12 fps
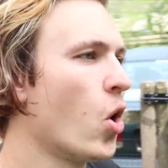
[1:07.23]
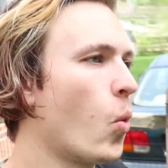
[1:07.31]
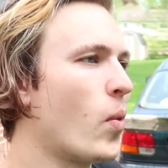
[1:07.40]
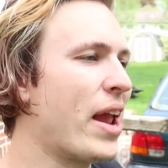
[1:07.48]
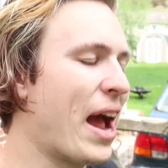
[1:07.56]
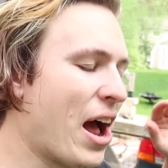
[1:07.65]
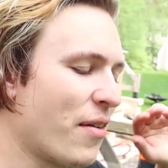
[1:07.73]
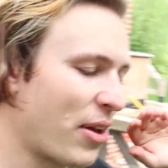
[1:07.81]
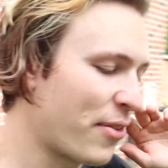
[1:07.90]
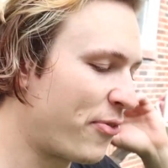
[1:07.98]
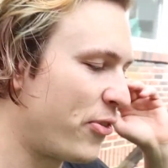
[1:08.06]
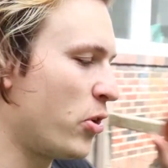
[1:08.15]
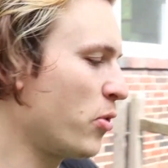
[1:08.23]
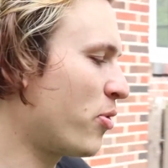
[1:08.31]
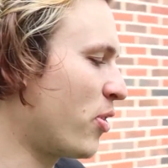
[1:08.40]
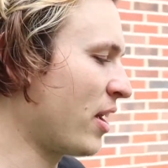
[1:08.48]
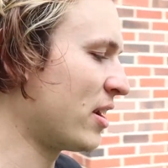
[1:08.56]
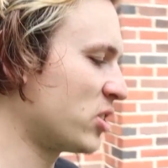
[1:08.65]
We have a few
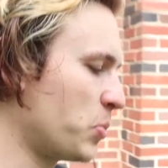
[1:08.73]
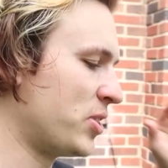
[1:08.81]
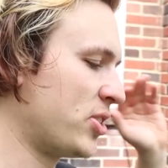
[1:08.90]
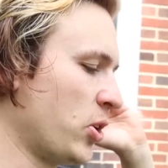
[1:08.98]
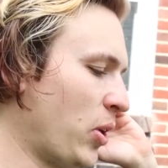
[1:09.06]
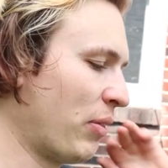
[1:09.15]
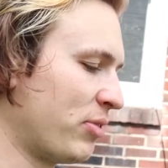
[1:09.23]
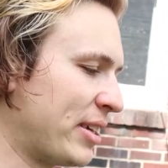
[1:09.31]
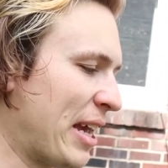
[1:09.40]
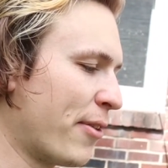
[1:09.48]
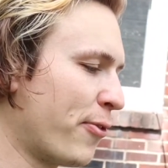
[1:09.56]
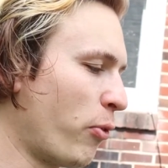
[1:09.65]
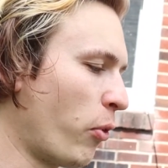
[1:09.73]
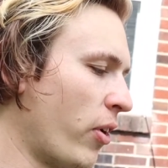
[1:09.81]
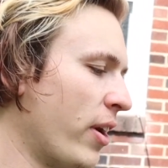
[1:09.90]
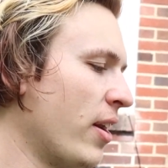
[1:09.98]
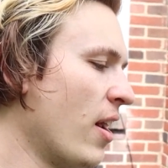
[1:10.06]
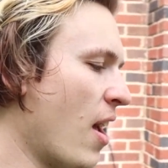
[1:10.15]
things we still have to get for
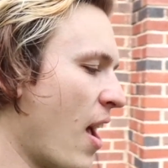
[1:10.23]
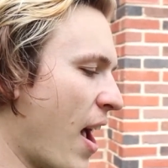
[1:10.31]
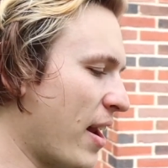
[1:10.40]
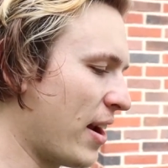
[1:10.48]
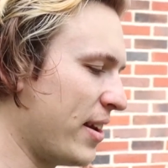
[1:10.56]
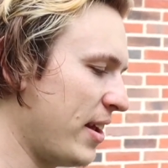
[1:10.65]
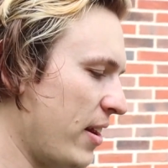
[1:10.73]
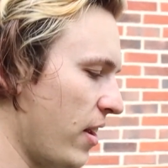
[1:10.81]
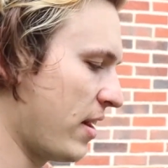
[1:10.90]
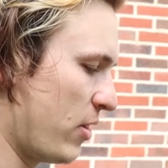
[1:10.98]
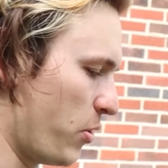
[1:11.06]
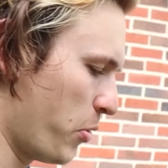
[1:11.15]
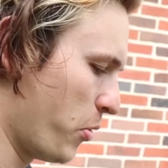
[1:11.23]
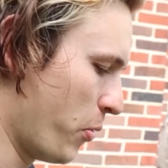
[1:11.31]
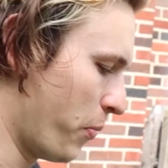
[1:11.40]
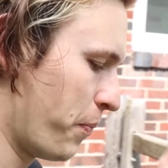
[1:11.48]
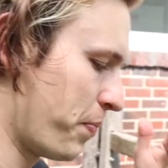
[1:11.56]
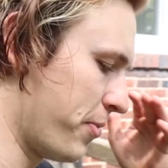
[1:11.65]
it, and I need a new
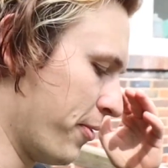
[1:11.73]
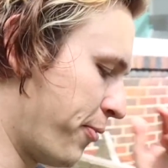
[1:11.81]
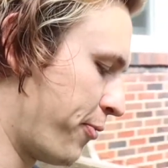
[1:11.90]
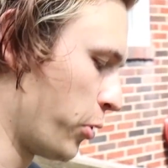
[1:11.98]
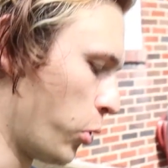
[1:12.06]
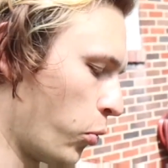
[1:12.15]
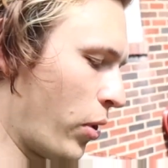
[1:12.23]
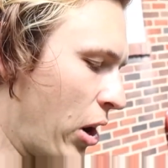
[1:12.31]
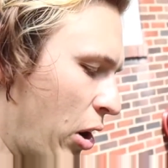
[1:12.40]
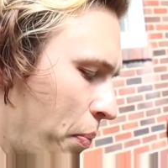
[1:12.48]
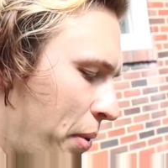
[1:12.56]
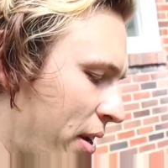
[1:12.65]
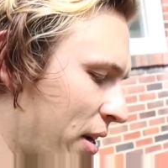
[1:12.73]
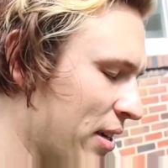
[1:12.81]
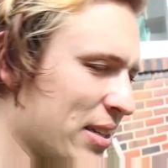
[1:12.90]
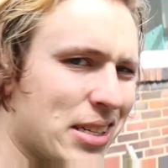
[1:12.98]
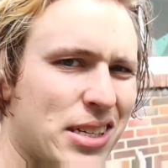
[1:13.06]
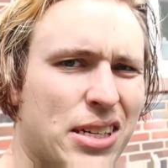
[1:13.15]
fuel rail
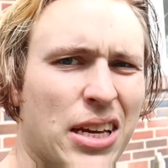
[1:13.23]
because,